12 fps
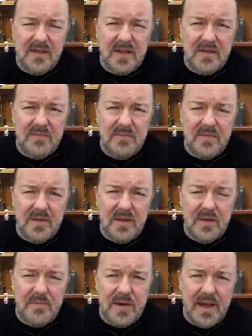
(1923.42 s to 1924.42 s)

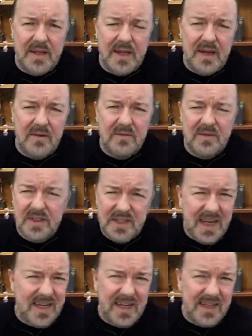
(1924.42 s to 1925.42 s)
I'm better now. The
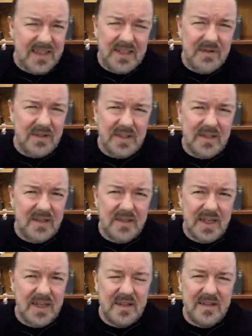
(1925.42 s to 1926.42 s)
jet lag still hasn't gone
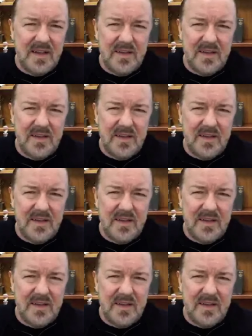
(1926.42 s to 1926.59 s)
yet.